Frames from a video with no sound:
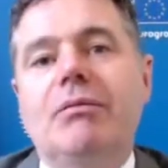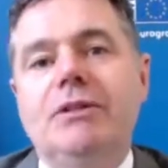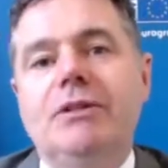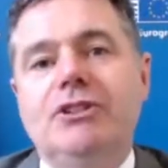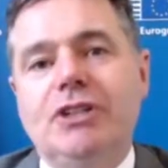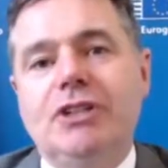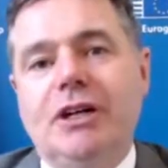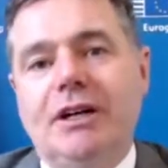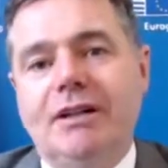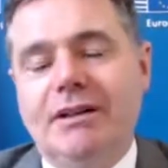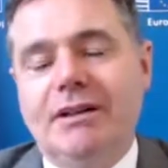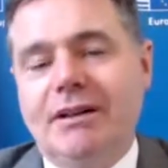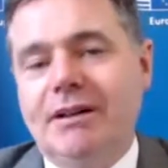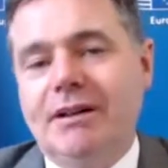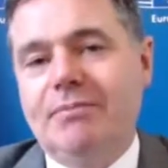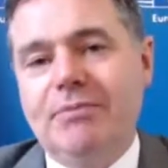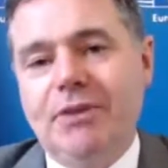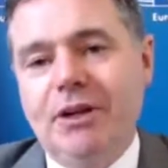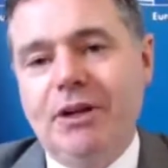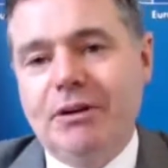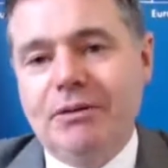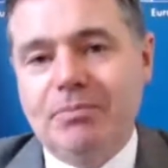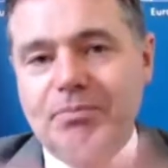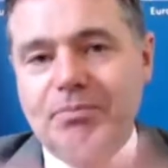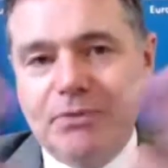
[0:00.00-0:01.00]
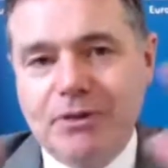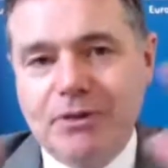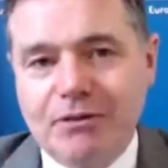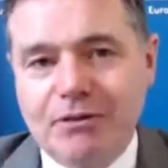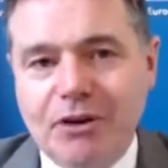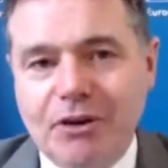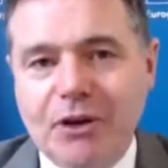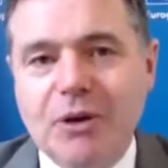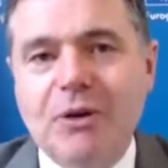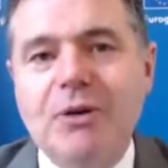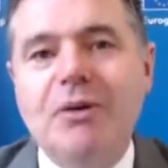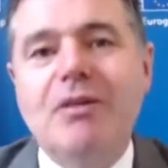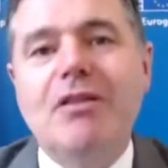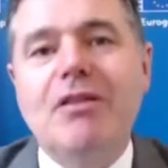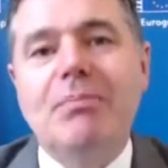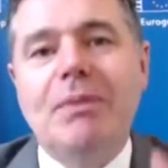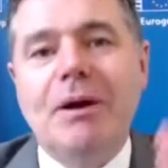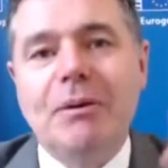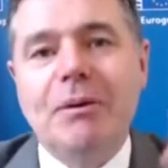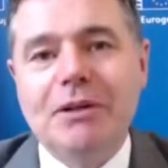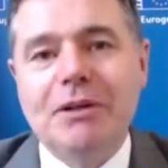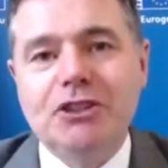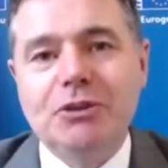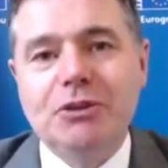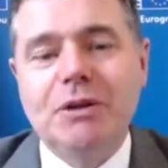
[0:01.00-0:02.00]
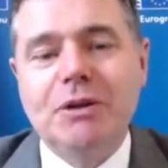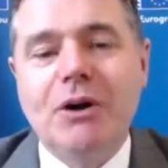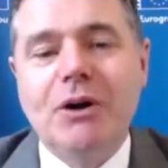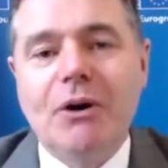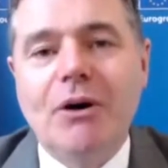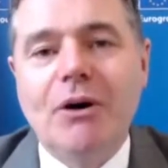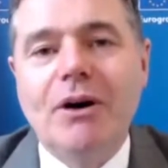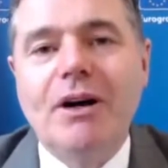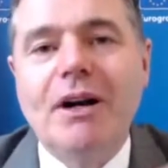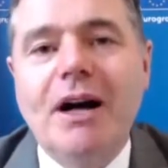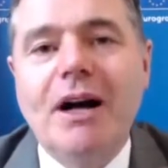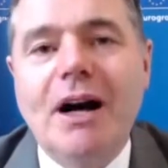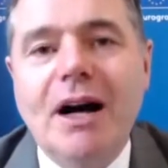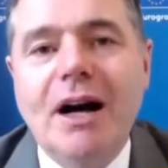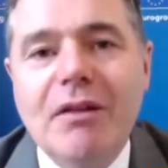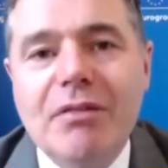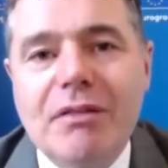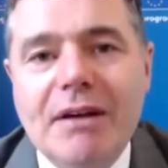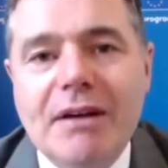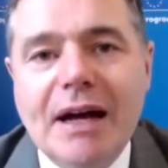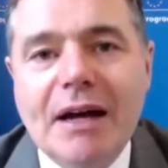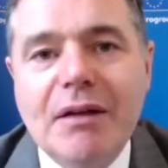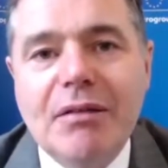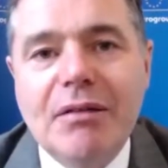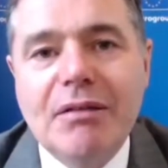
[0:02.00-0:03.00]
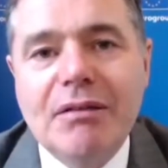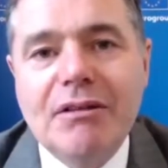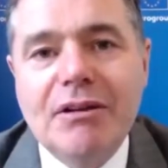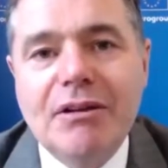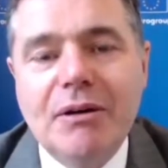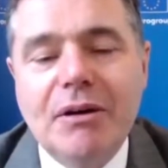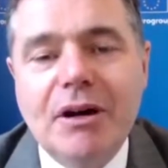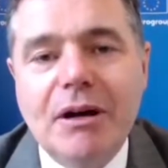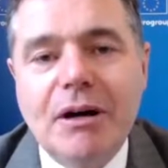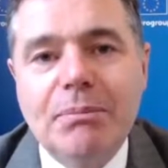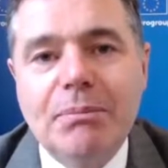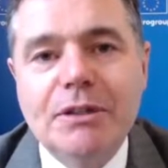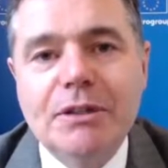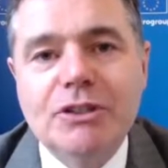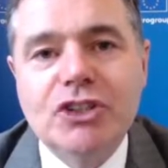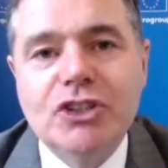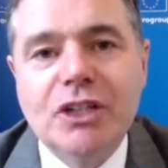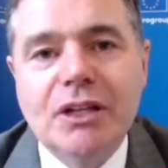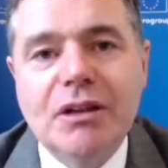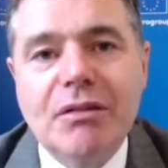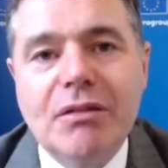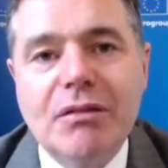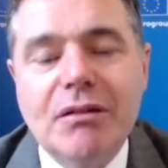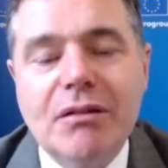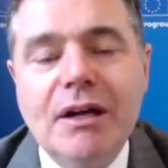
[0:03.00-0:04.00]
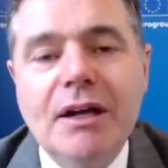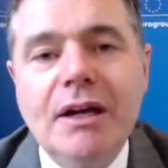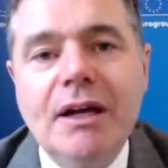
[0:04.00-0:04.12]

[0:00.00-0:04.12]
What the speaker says: which are the rules by which we organise and execute our budgets,